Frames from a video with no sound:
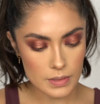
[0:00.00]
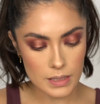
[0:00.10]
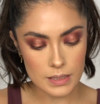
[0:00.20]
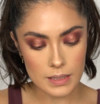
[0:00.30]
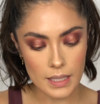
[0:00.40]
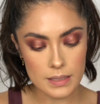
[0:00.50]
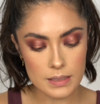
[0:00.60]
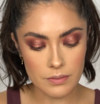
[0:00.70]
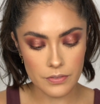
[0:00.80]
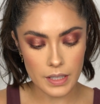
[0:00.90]
I just ate
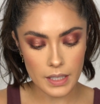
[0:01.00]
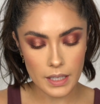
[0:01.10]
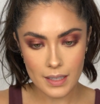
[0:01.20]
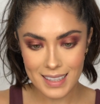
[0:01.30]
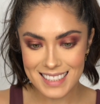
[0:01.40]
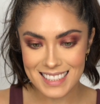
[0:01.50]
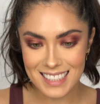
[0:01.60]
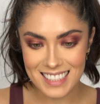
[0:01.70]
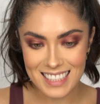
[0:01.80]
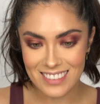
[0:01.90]
some fajitas,
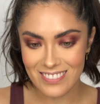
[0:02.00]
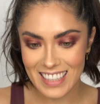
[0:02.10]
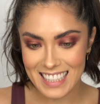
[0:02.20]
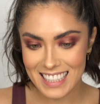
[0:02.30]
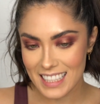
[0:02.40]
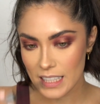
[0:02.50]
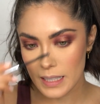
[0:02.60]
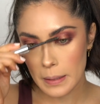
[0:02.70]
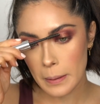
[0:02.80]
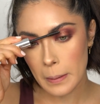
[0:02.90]
are they in my teeth?